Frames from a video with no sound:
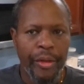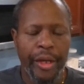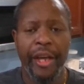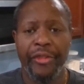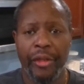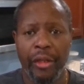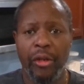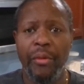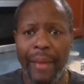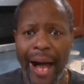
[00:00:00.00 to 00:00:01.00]
is a little
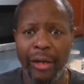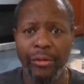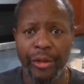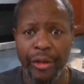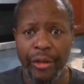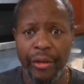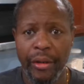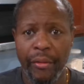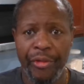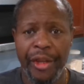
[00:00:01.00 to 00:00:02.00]
milder
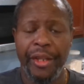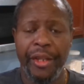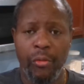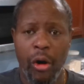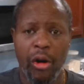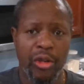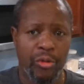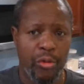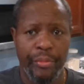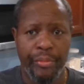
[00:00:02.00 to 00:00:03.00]
than the
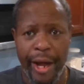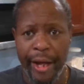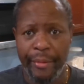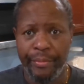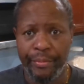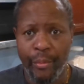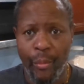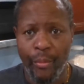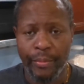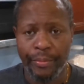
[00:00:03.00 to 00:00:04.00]
Walkerswood brand.
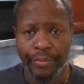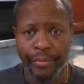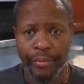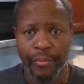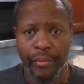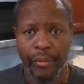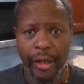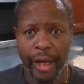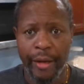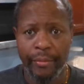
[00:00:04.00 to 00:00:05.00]

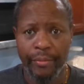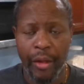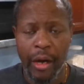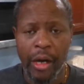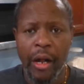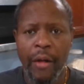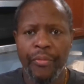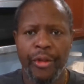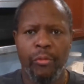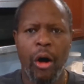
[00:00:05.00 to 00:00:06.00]
Okay?
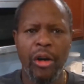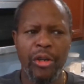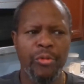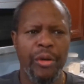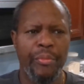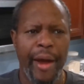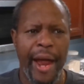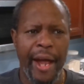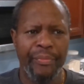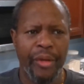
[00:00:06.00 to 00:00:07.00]
The Walkerswood
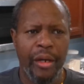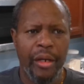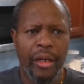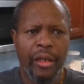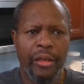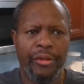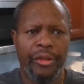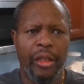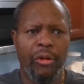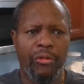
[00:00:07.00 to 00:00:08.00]
brand, the
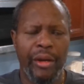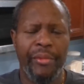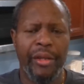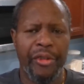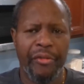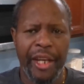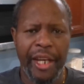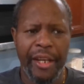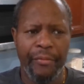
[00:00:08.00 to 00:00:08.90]
little remnants of heat,